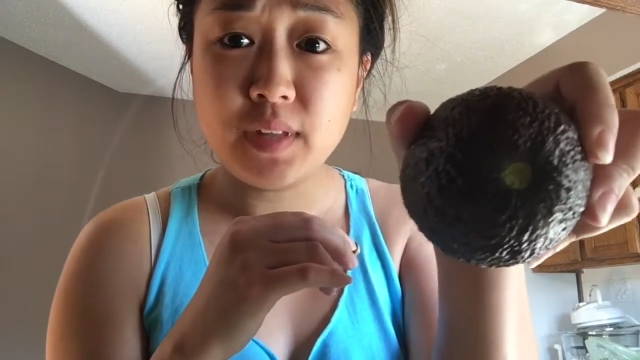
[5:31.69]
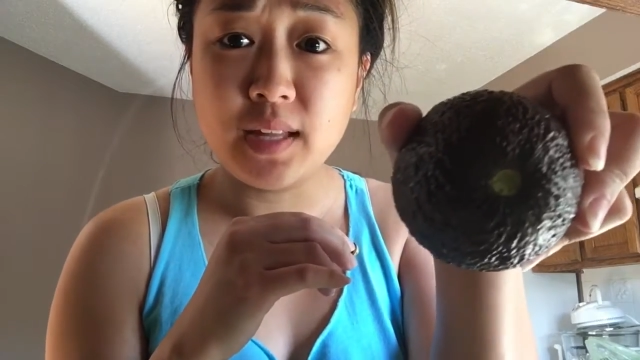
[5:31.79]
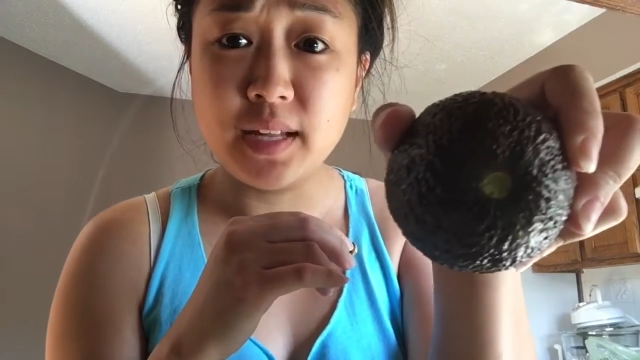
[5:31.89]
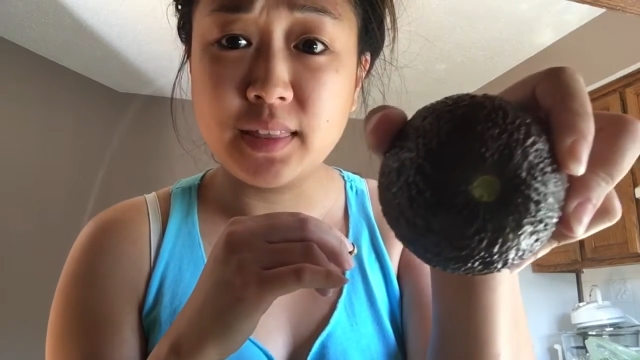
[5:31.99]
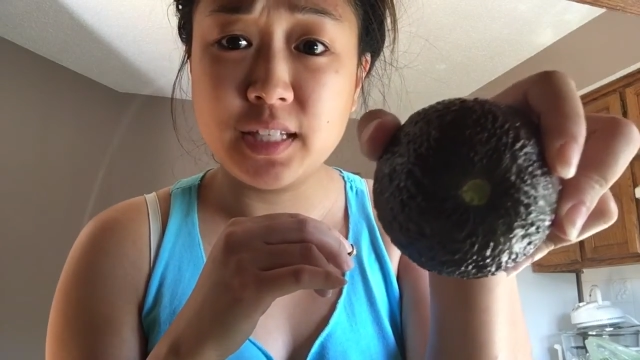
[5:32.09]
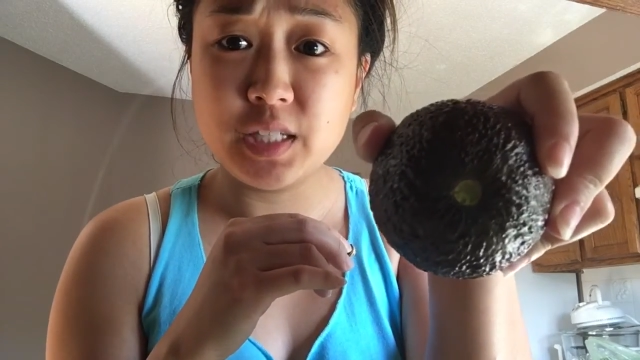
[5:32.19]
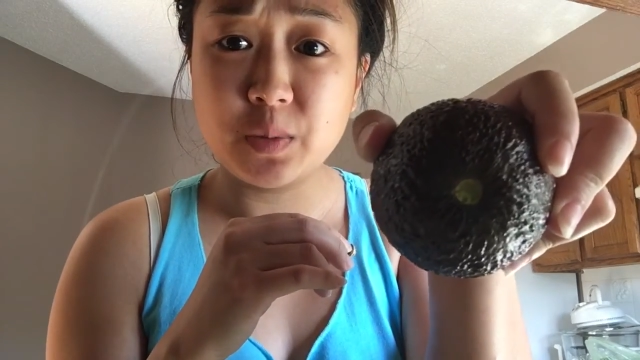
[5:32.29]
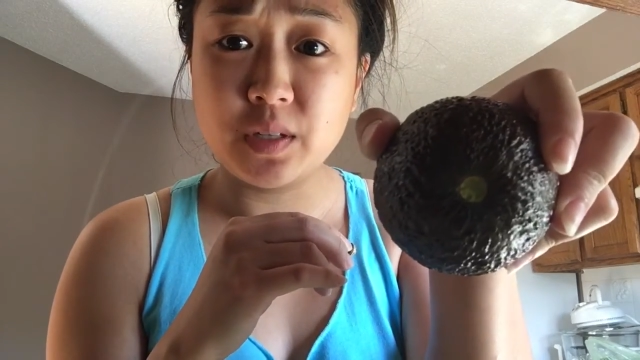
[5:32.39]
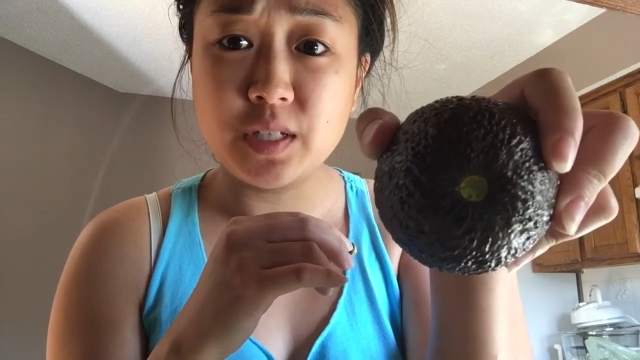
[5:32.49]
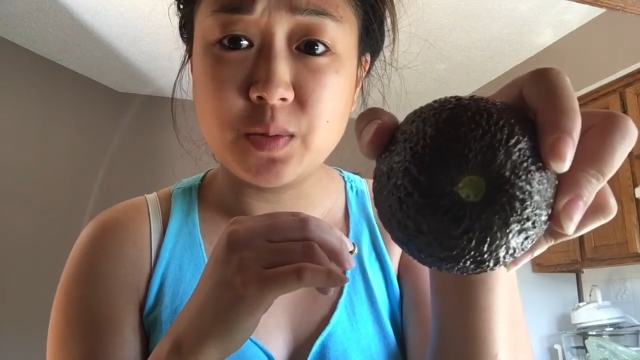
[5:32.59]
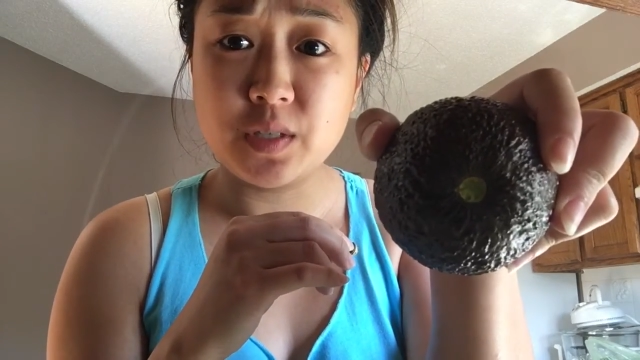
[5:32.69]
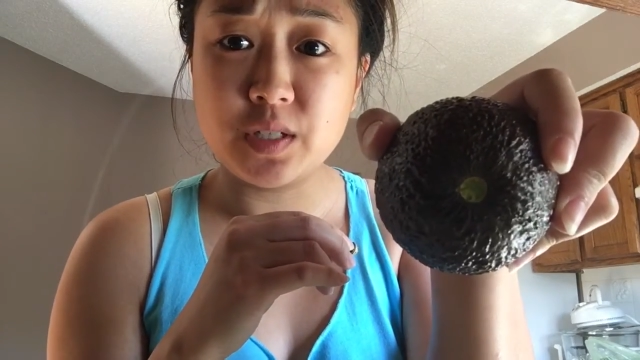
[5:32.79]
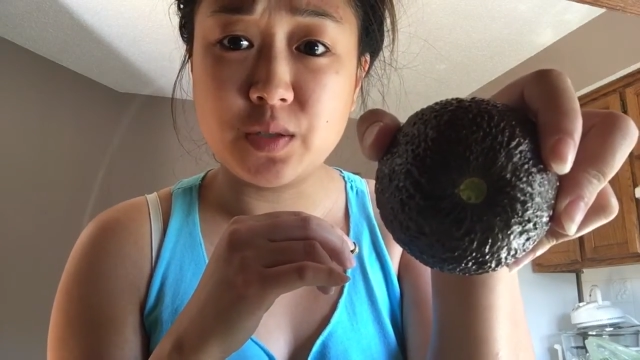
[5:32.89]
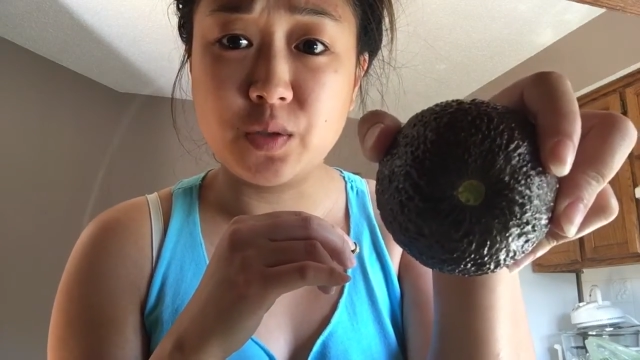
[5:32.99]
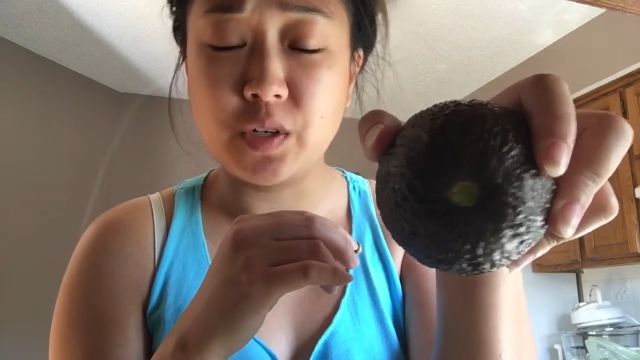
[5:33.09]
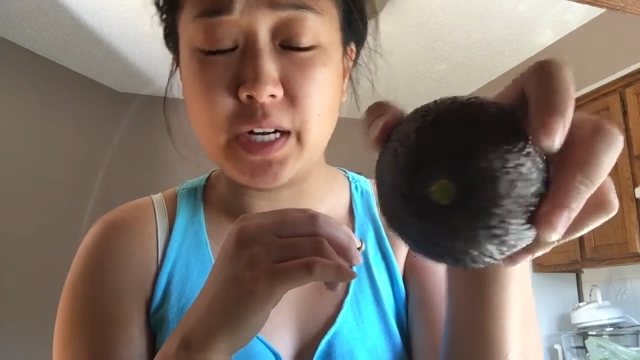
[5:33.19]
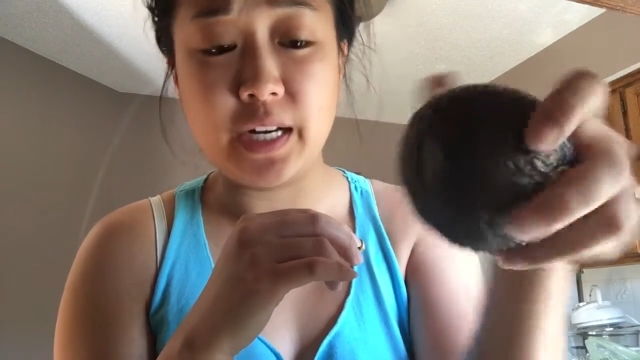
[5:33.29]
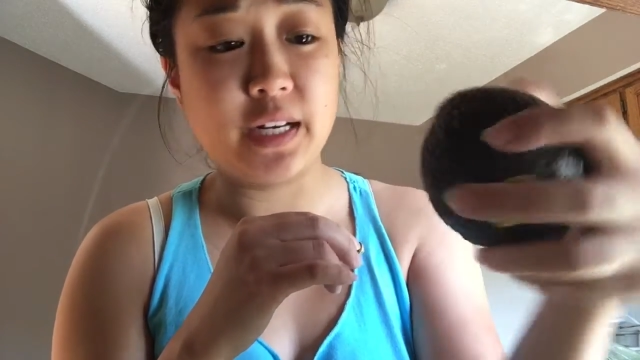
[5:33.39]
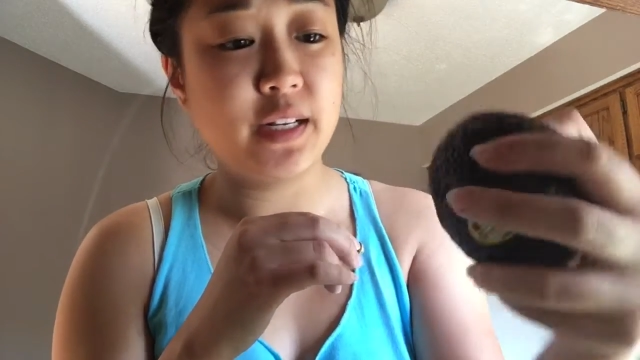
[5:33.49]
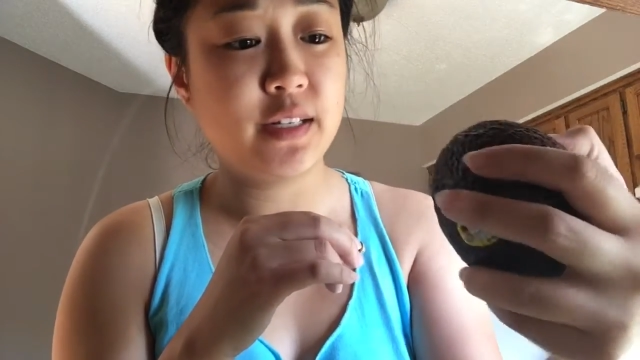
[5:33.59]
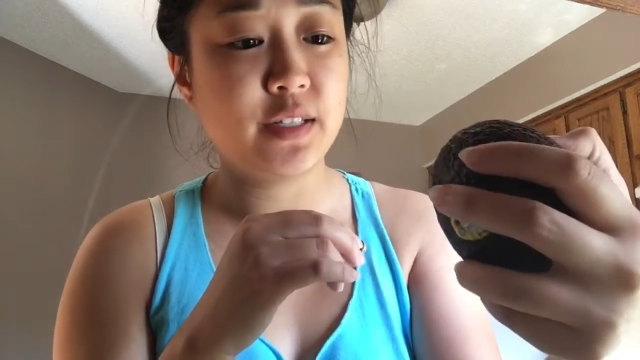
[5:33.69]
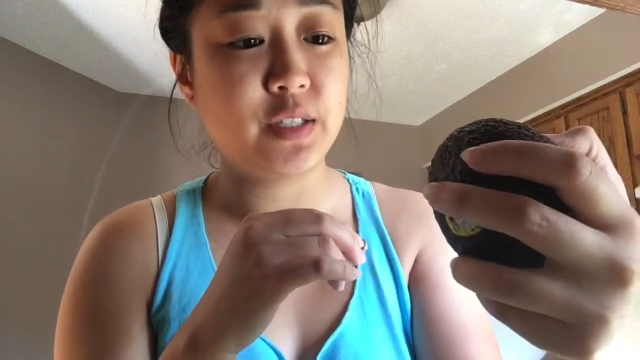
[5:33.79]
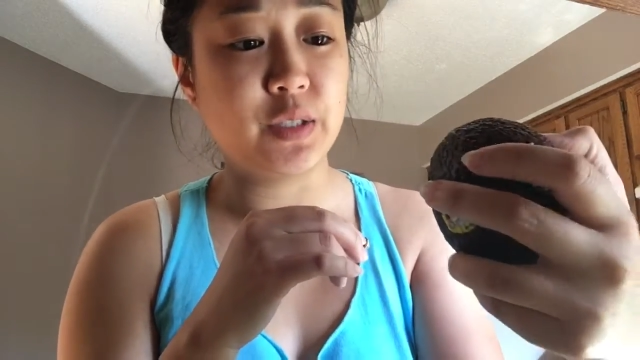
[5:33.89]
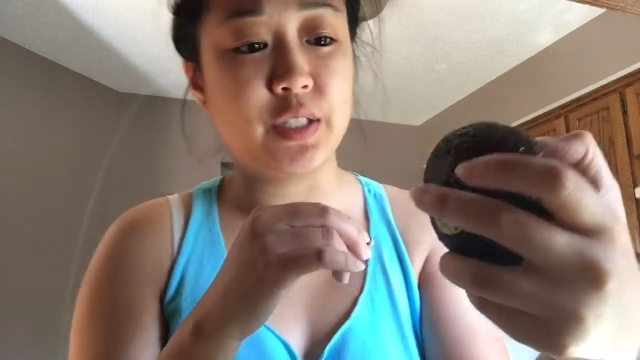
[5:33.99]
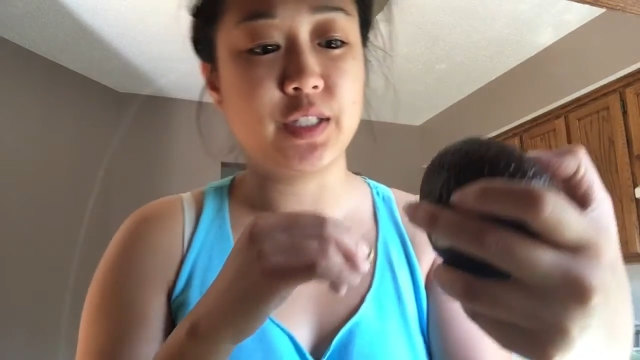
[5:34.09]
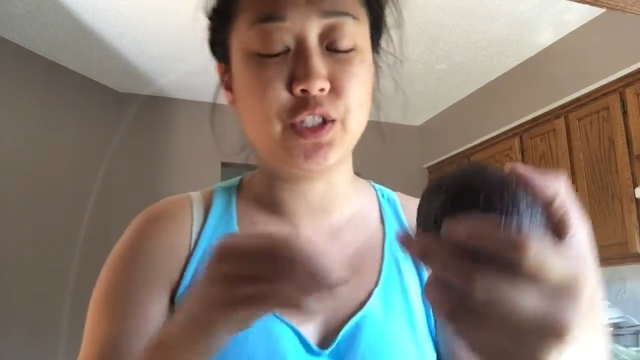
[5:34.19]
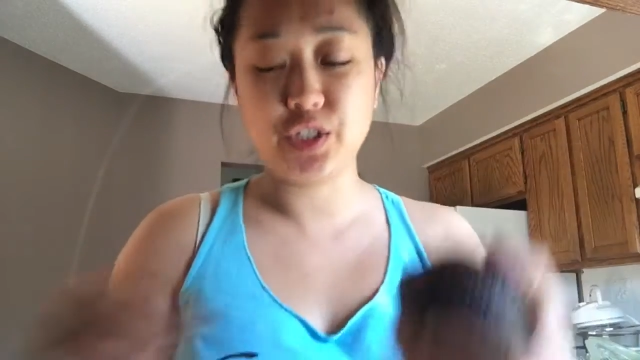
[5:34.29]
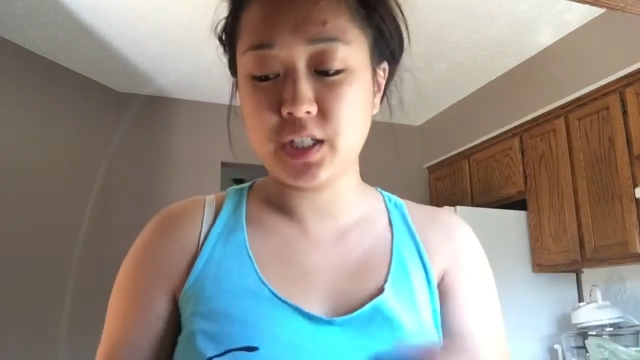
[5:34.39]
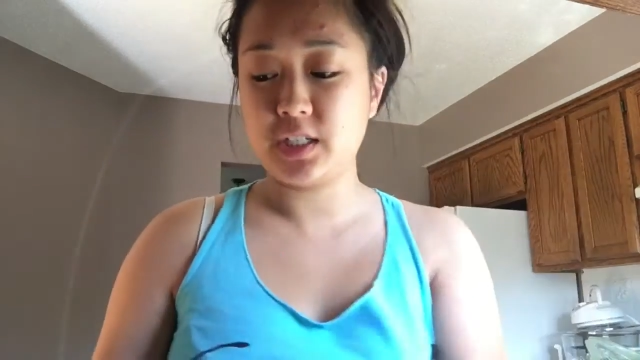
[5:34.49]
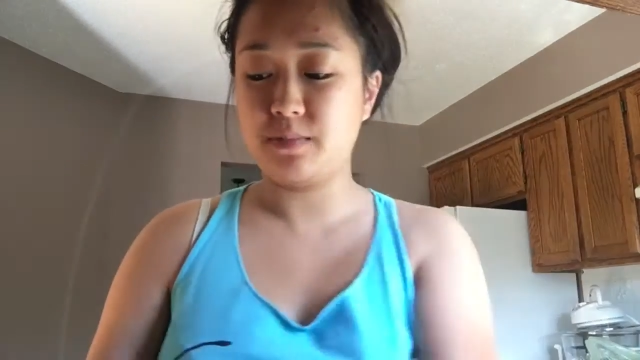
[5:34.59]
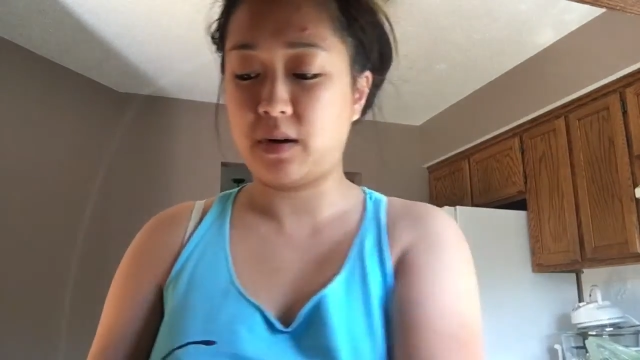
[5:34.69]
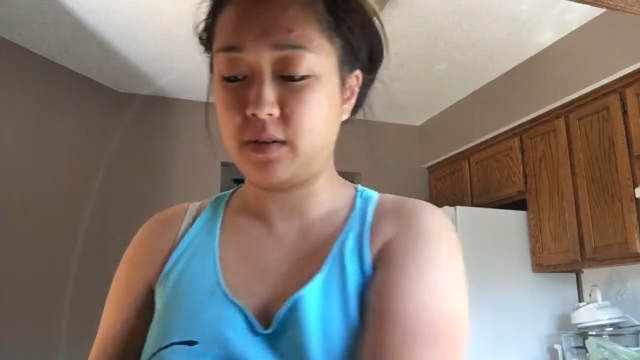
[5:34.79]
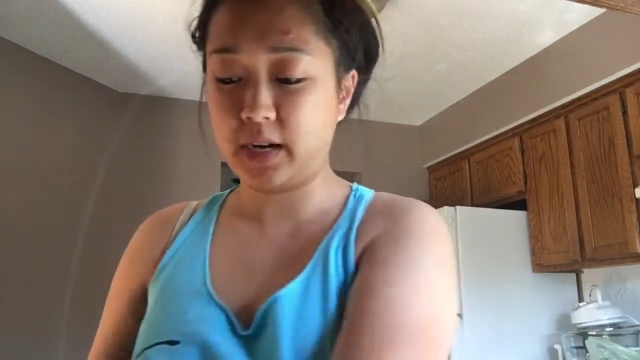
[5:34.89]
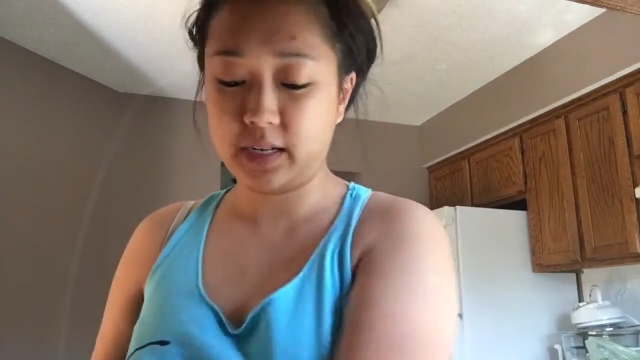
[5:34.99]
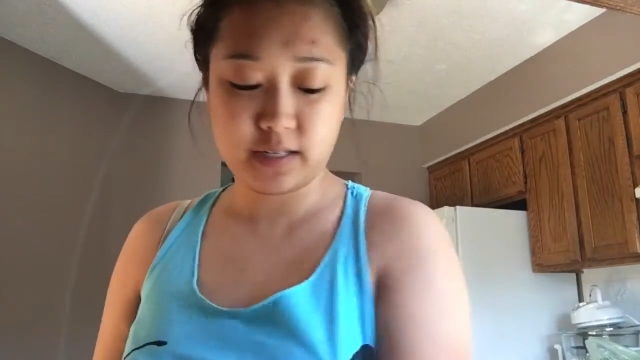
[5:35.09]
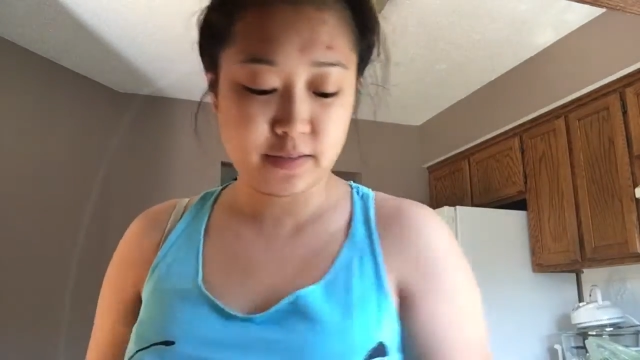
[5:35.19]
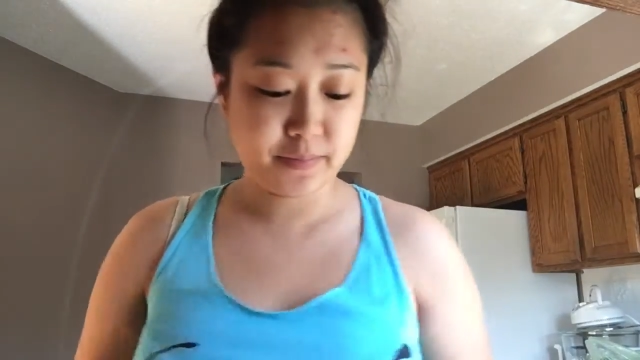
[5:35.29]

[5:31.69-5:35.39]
like this one's green, so it's just about right.